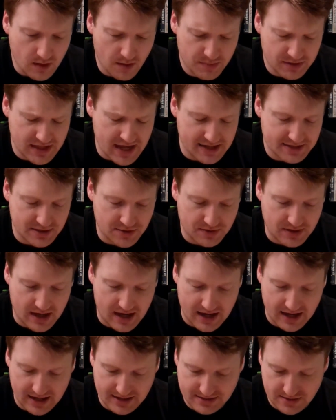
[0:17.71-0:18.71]
But that's
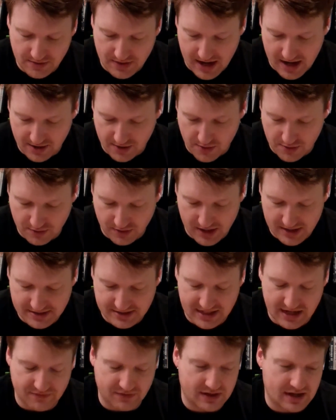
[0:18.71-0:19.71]
okay. It's okay to go
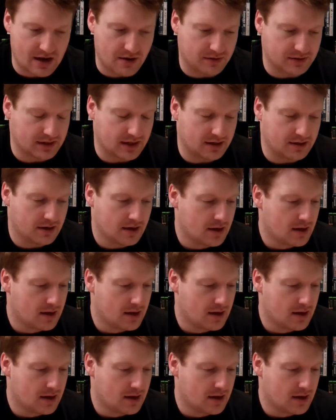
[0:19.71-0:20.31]
crazy every now and then.